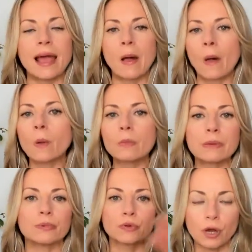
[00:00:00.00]
help me
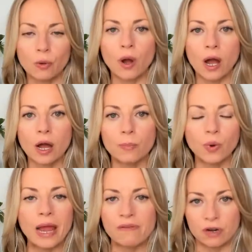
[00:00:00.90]
blow up
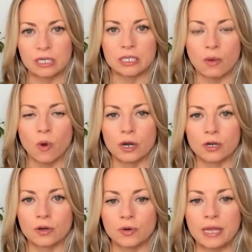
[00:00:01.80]
whatever it is I want to
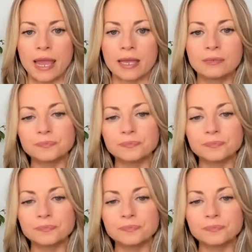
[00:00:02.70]
create.